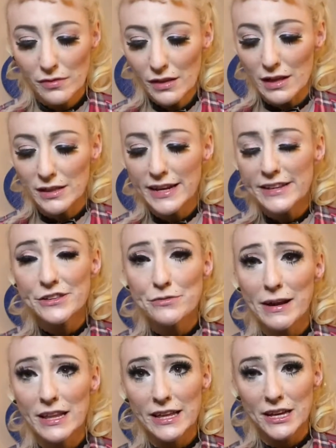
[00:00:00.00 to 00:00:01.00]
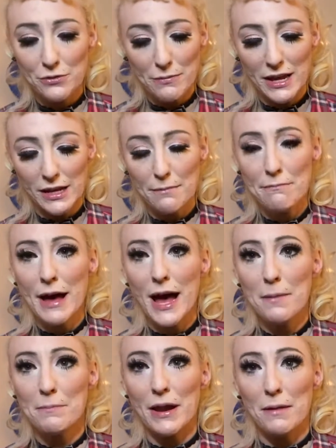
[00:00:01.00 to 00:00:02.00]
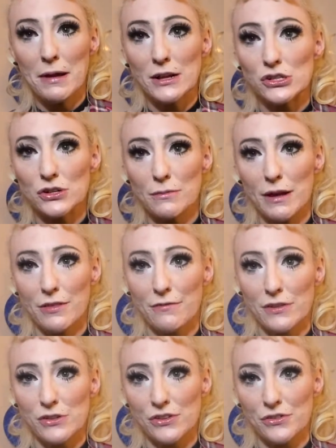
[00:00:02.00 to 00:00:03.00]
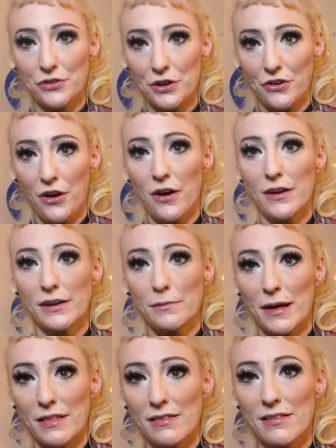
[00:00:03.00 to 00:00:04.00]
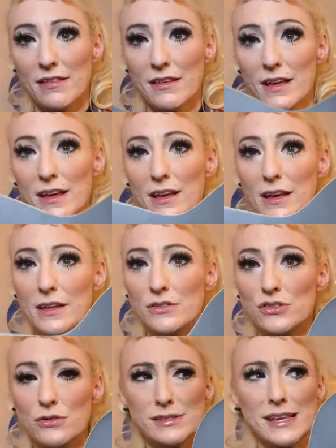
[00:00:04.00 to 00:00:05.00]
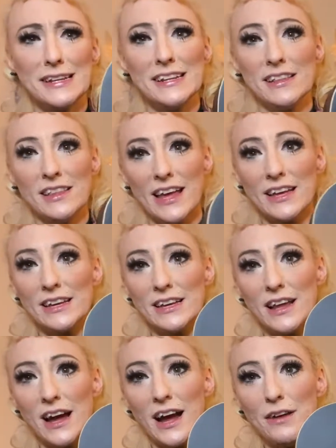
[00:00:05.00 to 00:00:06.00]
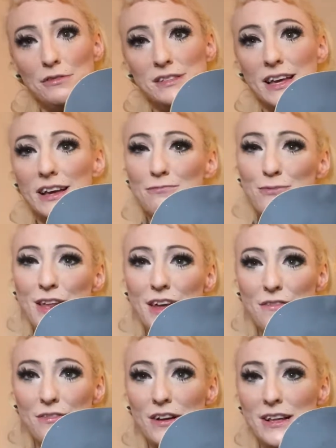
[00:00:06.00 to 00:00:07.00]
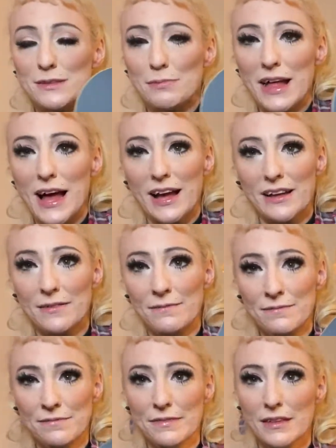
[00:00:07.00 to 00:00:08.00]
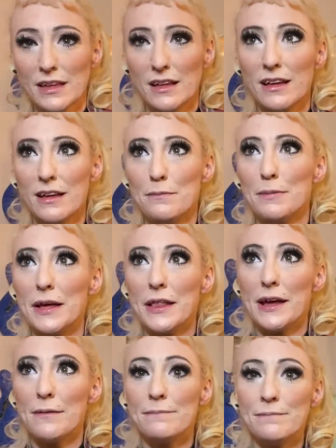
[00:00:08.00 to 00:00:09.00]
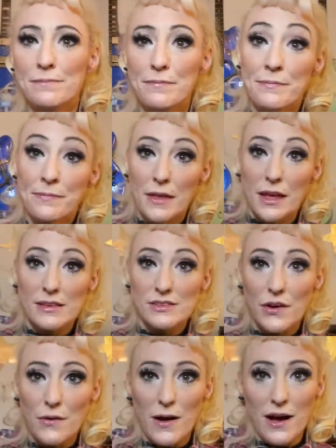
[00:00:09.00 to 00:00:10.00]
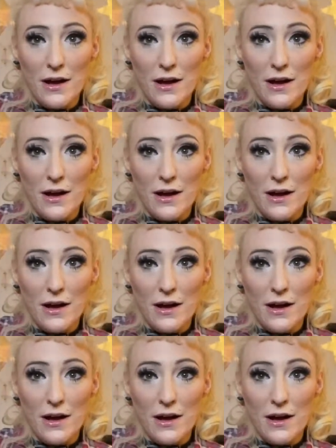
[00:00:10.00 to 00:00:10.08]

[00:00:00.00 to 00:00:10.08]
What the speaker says: ladies, you might like your makeup matte, but I'm not sure about the finish on your guitar. Depends. Joe said he didn't like it. I was like, whatever, it's black. BLM. So,